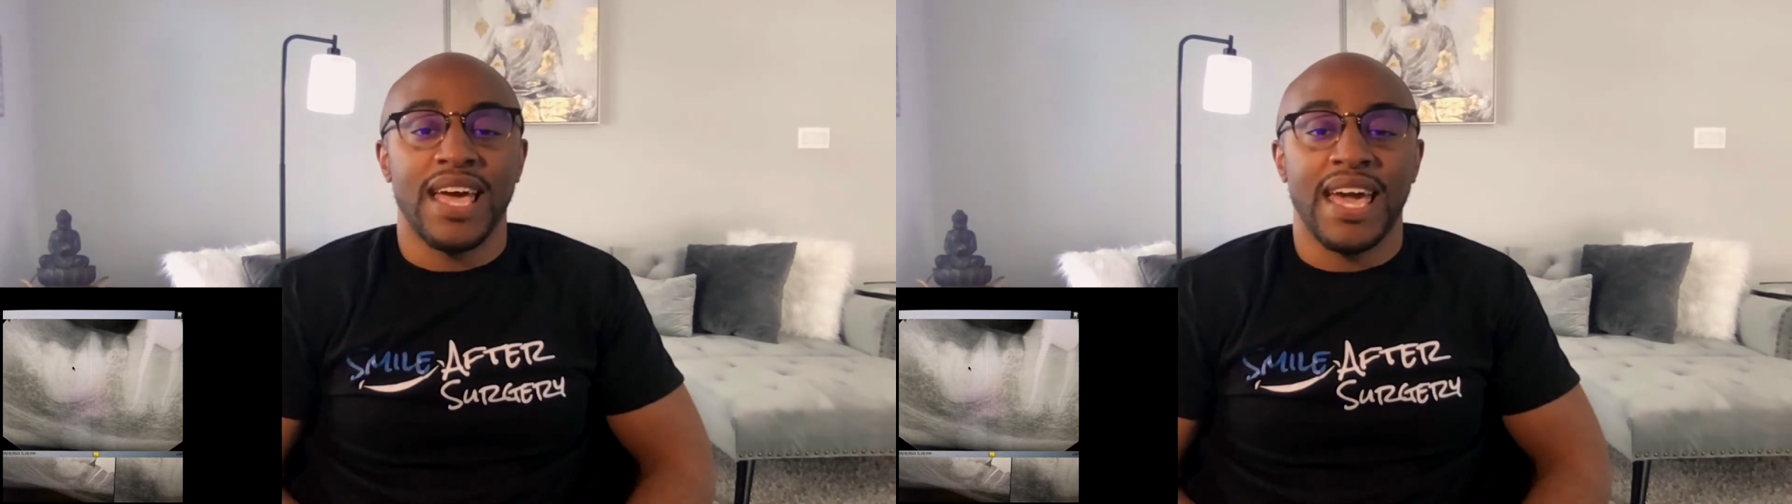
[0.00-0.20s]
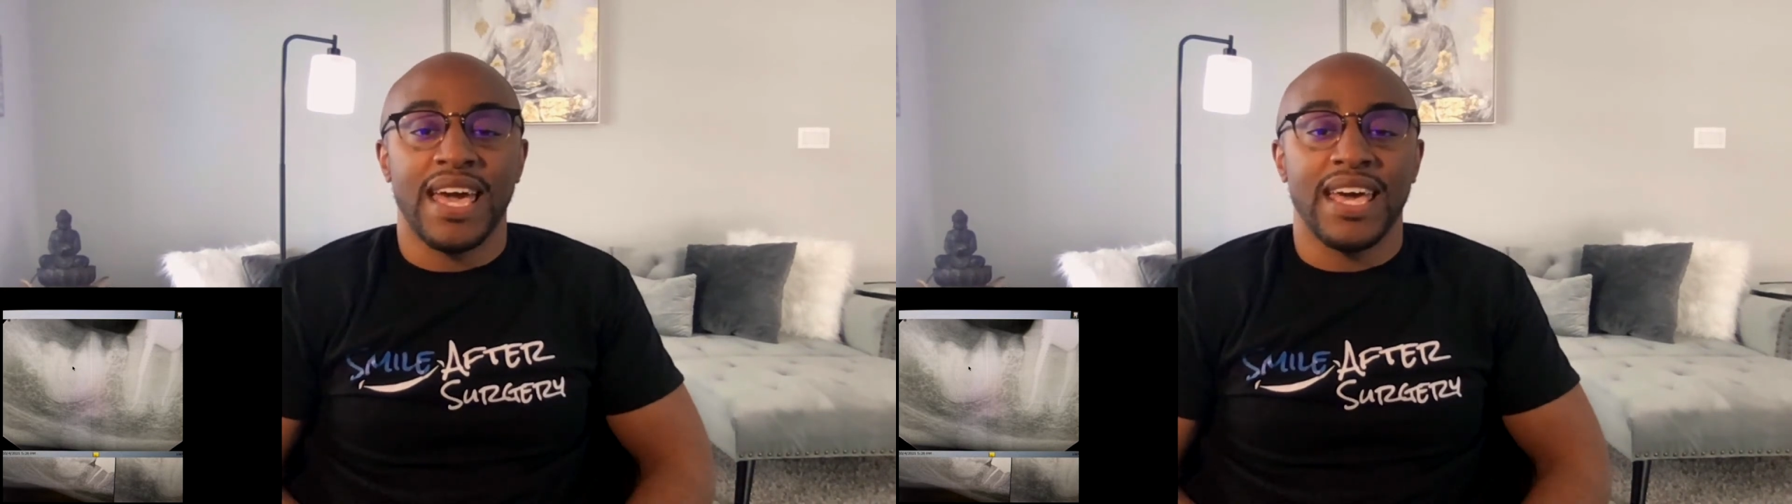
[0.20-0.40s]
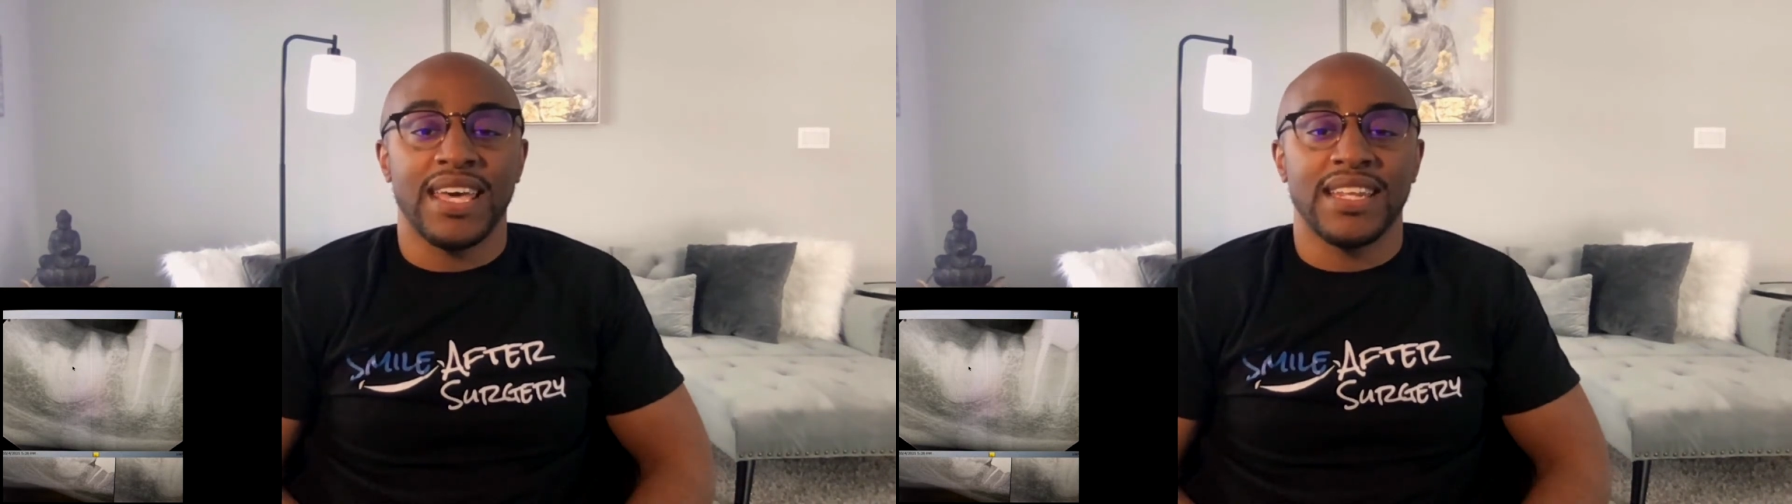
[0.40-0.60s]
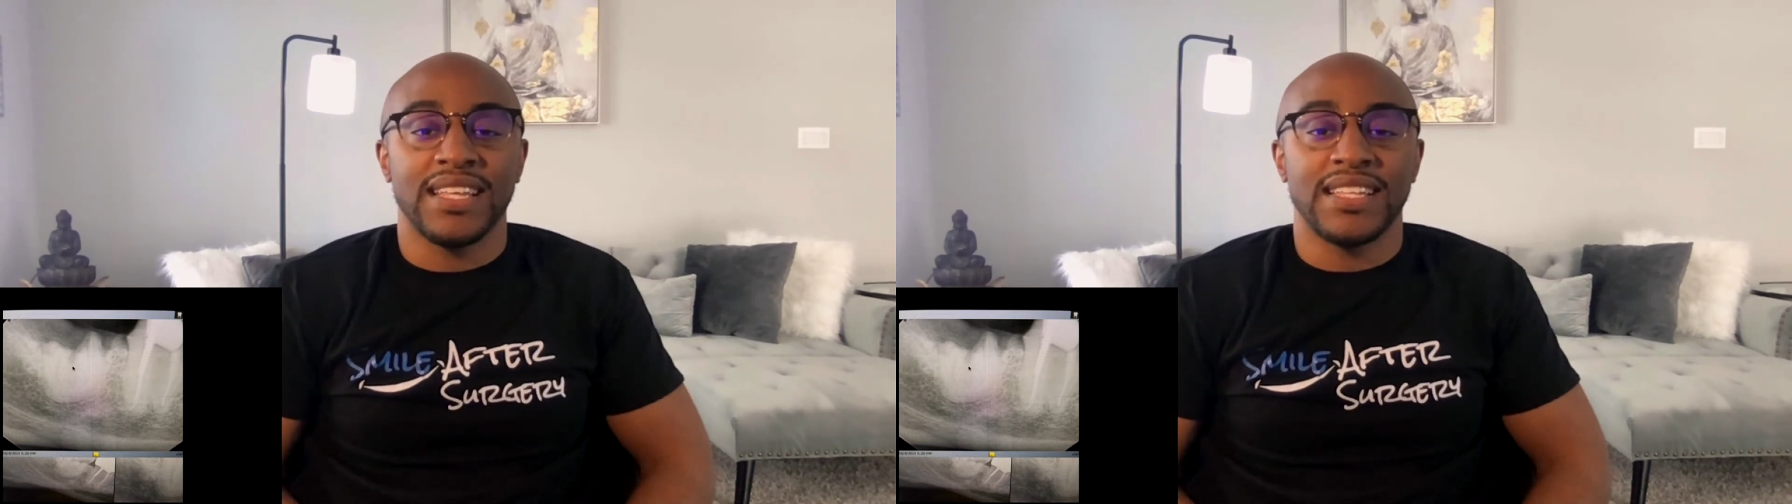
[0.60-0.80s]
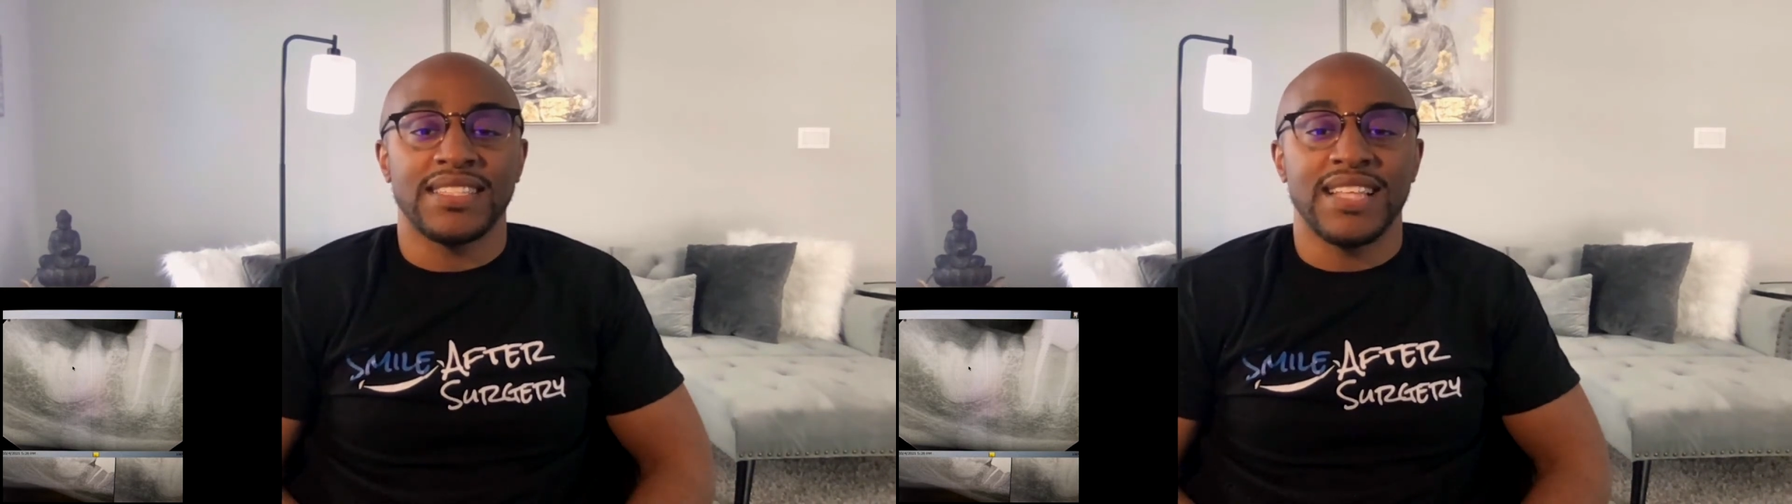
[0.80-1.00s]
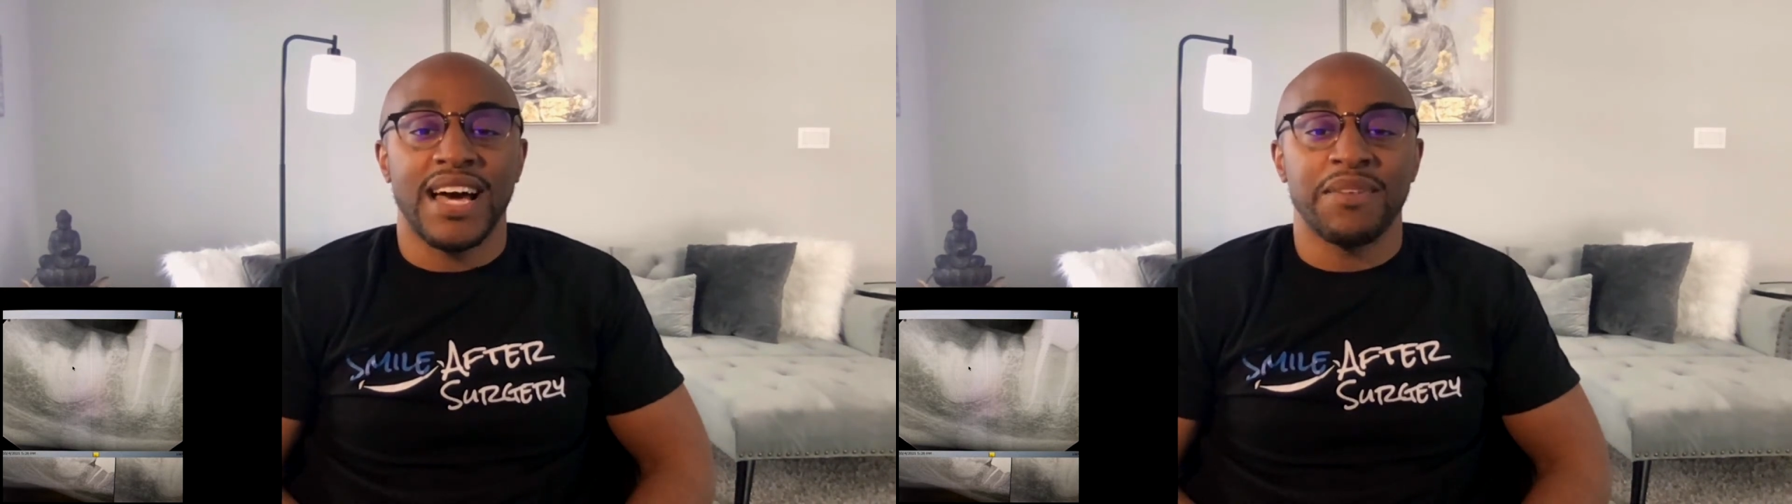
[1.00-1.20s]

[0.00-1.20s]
and it's not